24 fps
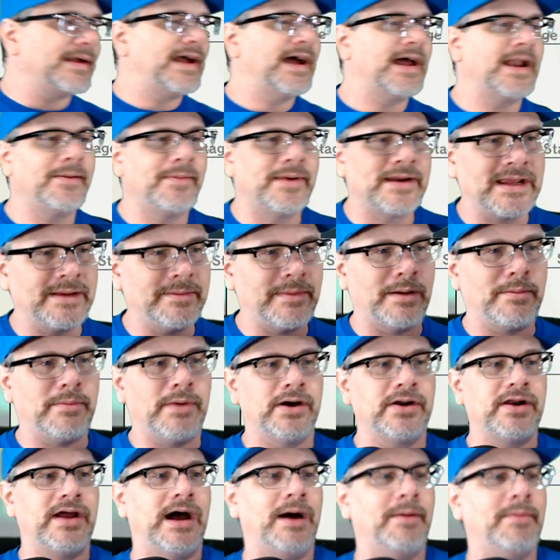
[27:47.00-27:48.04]
my God! I'm gonna get my
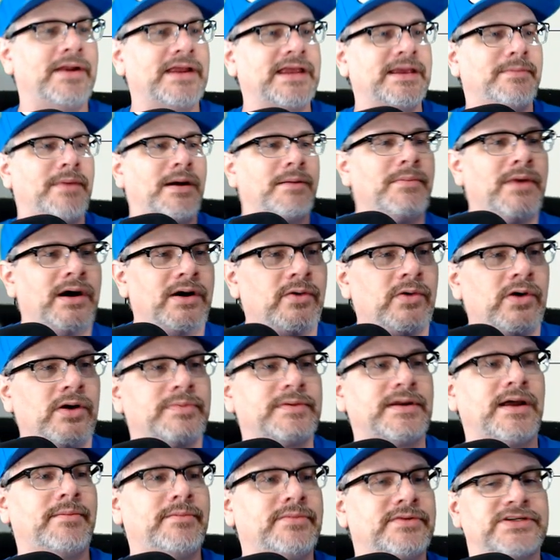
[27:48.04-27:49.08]
butt. I'm gonna get my butt
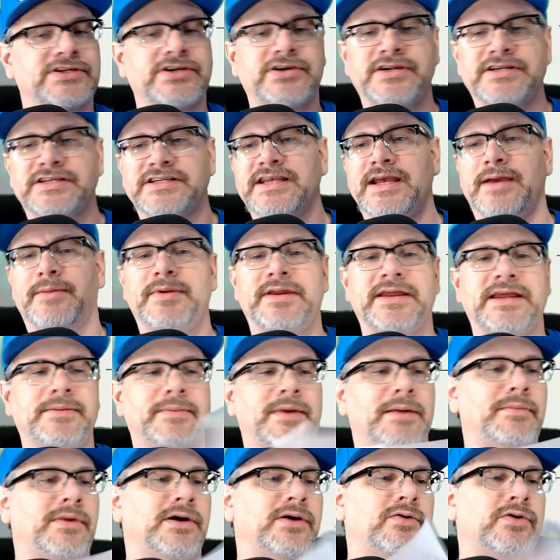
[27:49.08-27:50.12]
whooped. I'm seriously. I'm gonna get
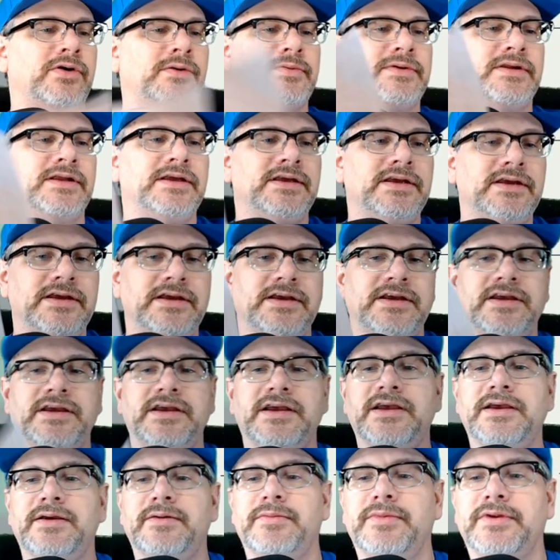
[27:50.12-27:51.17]
my butt whooped
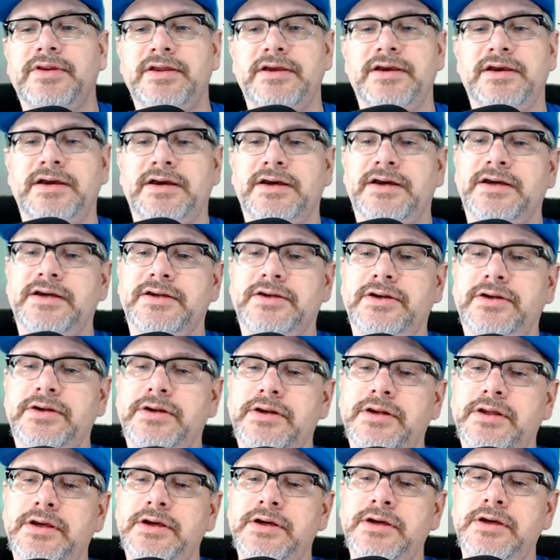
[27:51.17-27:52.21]
da
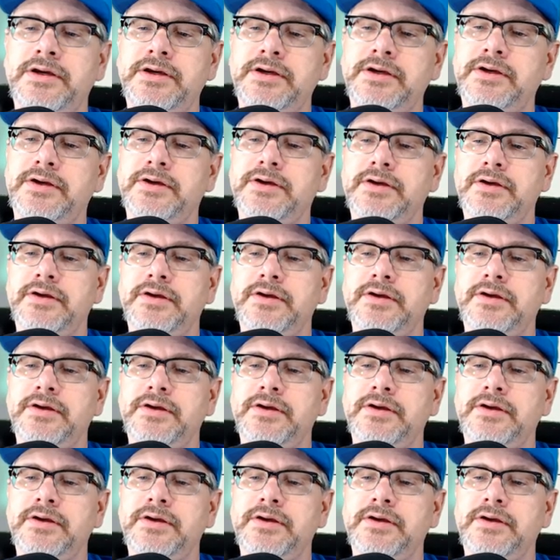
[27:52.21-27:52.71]
-da -da.